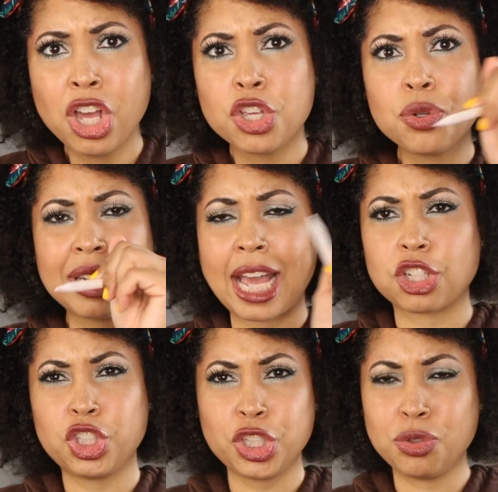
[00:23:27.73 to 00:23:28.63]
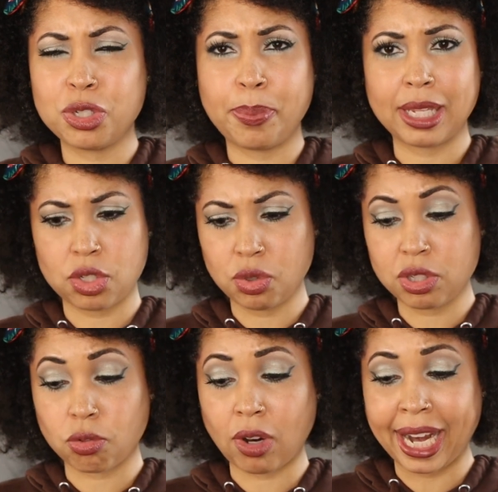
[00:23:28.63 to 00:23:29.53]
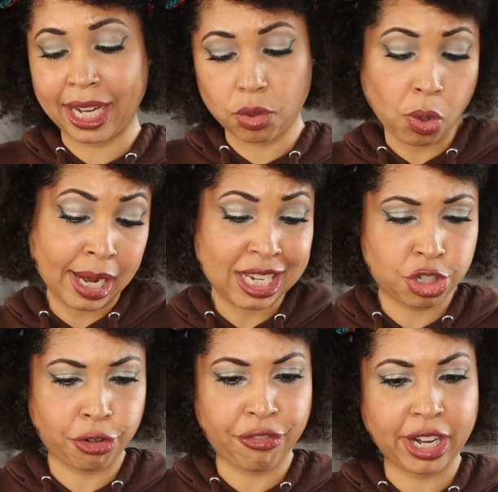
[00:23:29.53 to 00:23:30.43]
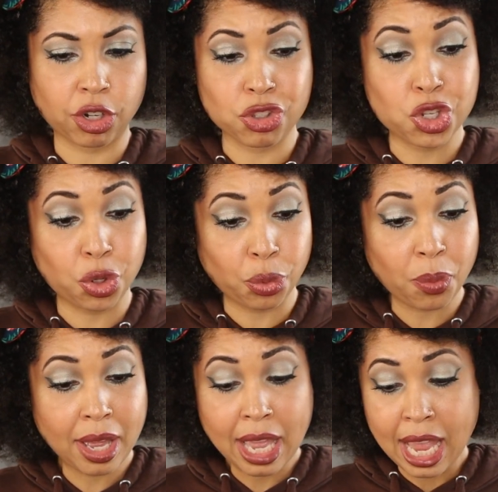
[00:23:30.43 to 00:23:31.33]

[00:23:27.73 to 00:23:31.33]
you can actually use the pencil to write, or I guess your finger too.